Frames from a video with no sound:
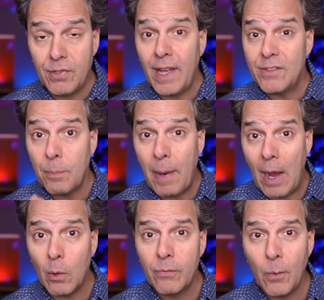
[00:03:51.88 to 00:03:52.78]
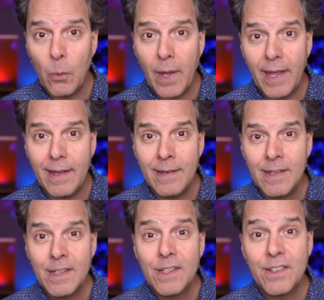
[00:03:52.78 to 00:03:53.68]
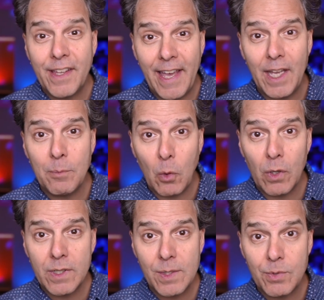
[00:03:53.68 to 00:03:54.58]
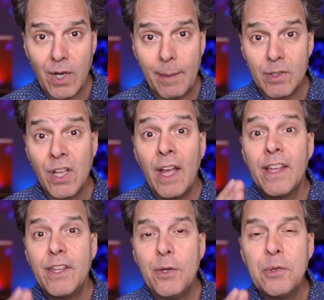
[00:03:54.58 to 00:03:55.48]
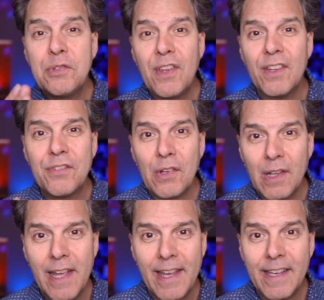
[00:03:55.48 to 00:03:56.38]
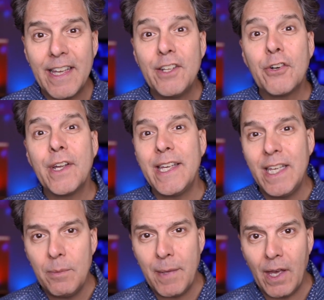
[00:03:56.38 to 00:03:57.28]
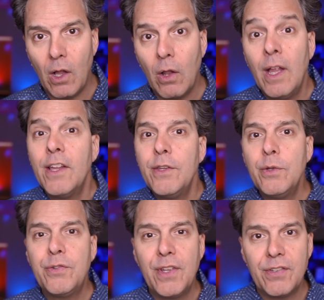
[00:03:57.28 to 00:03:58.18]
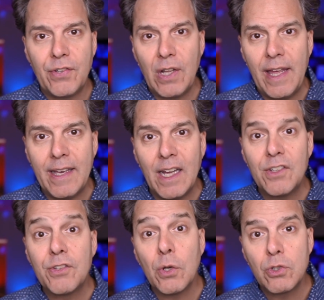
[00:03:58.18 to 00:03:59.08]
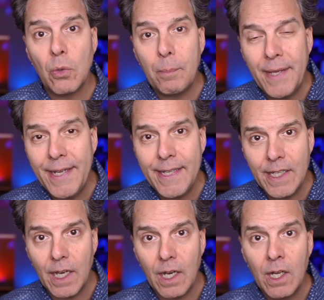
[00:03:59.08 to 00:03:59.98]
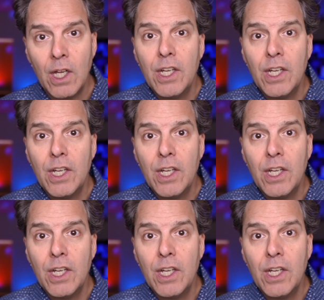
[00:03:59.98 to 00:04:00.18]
So that's a powerful way to gain more subscribers. Use this link in your email. Use this link on social media.